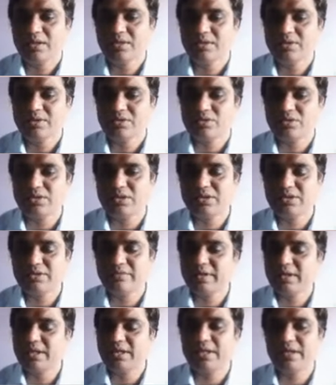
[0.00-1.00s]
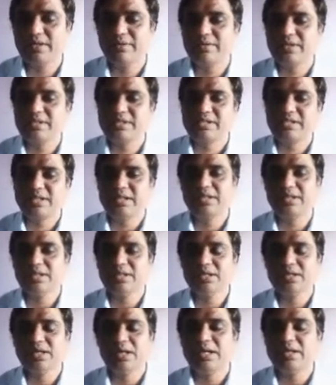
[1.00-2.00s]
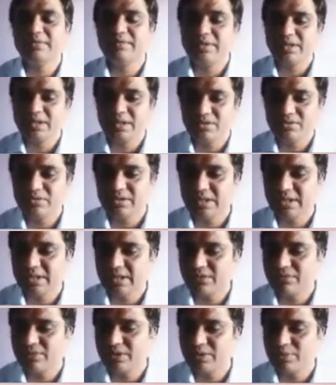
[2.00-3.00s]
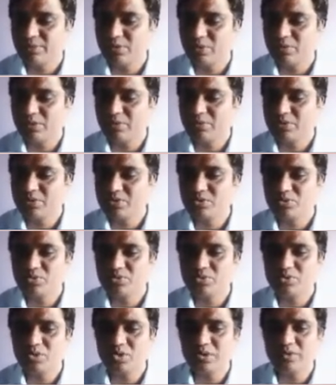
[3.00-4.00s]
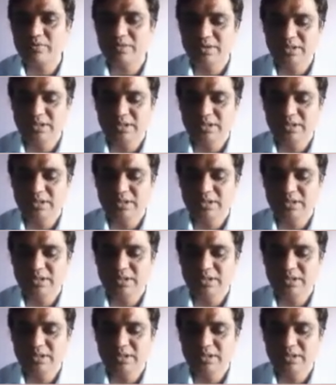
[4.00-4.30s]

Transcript: so this way we seen, and we have taken one problem also to solve it,